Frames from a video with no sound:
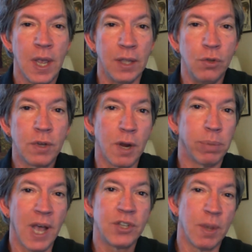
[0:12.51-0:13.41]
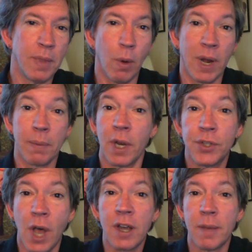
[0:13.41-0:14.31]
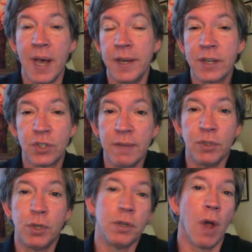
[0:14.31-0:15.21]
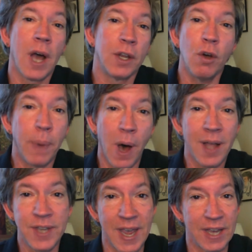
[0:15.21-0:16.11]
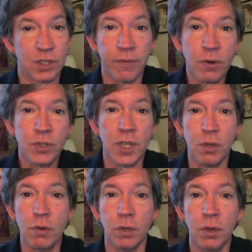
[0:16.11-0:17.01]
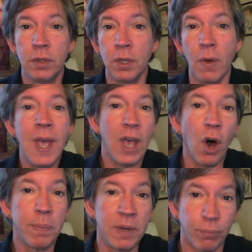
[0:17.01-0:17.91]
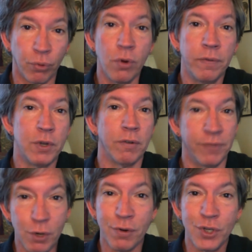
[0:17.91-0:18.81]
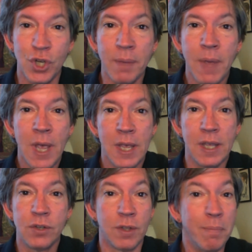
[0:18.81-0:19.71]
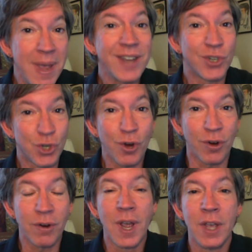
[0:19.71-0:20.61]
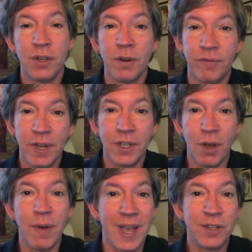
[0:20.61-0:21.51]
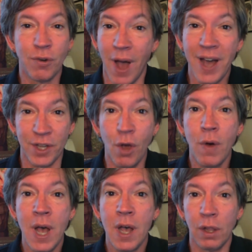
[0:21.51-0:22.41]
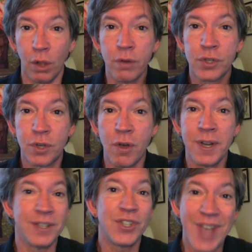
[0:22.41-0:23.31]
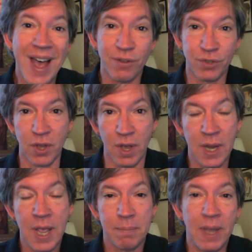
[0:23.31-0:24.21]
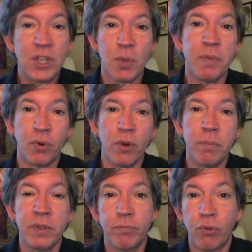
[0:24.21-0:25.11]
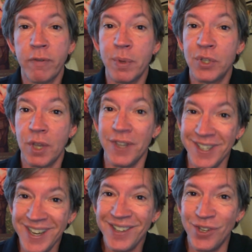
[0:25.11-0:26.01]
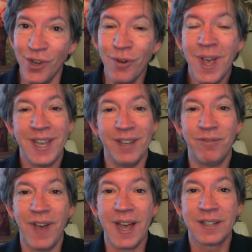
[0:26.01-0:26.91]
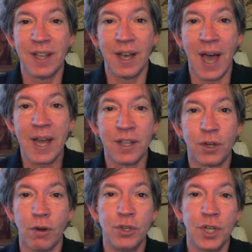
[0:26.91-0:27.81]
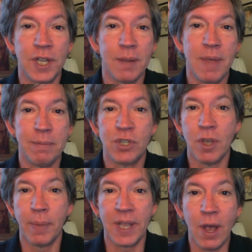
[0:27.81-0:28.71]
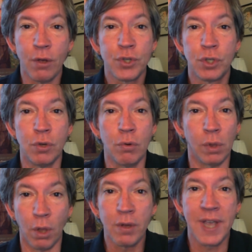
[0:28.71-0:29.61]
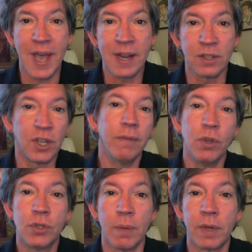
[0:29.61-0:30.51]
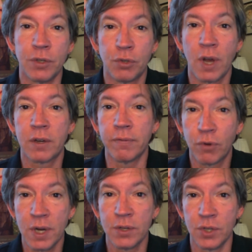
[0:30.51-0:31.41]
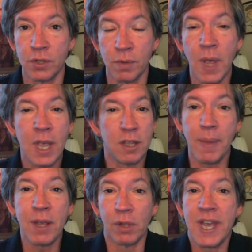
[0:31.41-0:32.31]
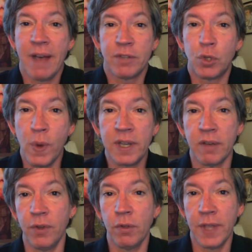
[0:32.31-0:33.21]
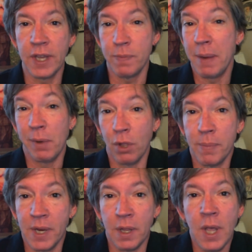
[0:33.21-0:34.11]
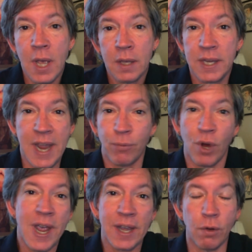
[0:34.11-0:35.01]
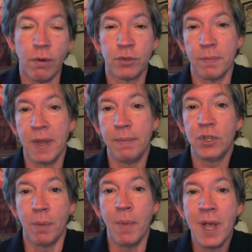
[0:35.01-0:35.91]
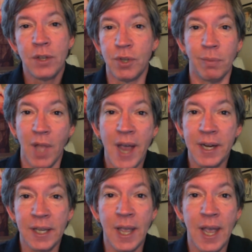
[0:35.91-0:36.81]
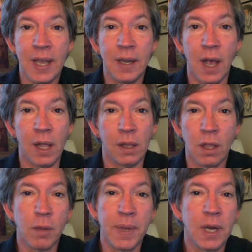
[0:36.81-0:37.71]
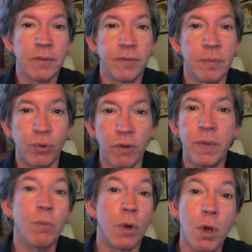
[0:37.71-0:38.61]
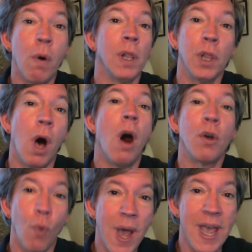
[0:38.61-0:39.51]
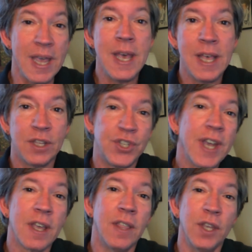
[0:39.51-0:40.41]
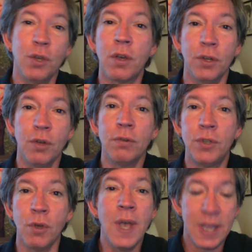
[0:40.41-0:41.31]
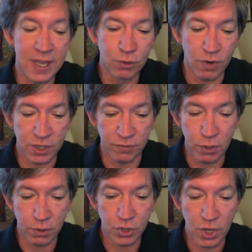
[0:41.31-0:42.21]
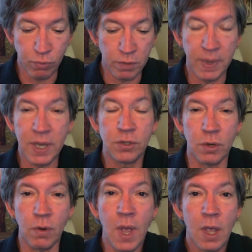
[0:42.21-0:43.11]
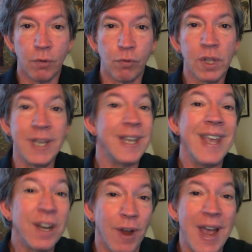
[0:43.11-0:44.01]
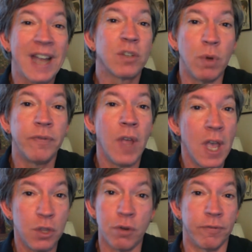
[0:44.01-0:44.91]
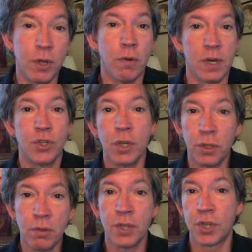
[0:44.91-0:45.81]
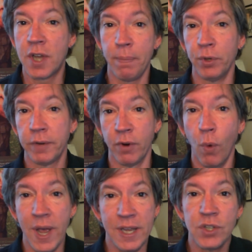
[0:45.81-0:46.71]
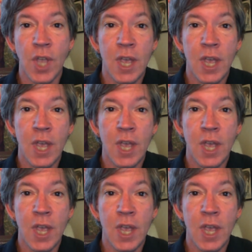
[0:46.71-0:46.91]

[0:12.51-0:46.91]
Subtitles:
And you can apply some of what I'm going to talk about next even to your audio podcast. The first thing you can do to help improve your viewership is to make sure your video and your audio looks good and sounds good. Make some improvements if you need to. In fact, I'd encourage you to get maybe somebody else to look at it and give you some constructive criticism. You may only have to tweak a few things, maybe a little bit of camera angles or maybe some lighting, and a little bit of improvement will go a long way. The second thing you can do to increase viewership would be to really interact with your viewers. You can do this a couple different ways.